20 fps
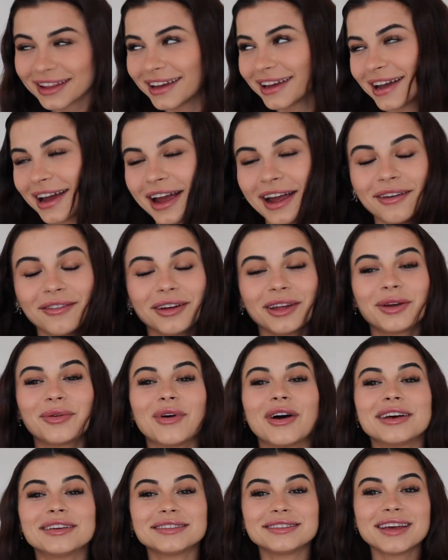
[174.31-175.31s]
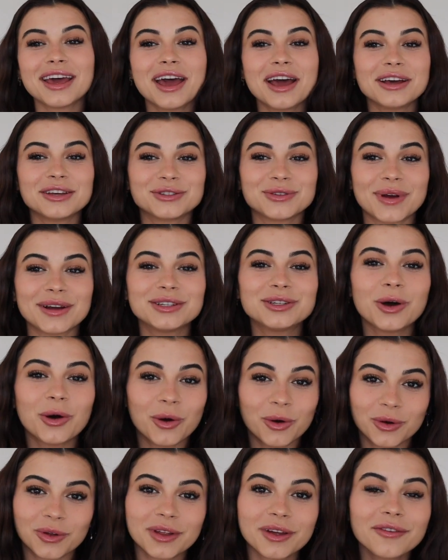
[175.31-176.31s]
Like I really was. So I
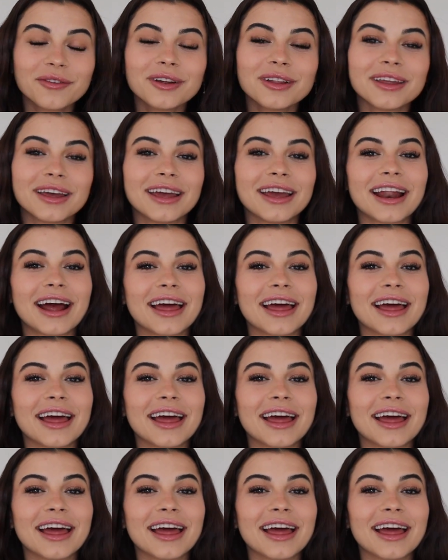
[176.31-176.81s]
totally relate.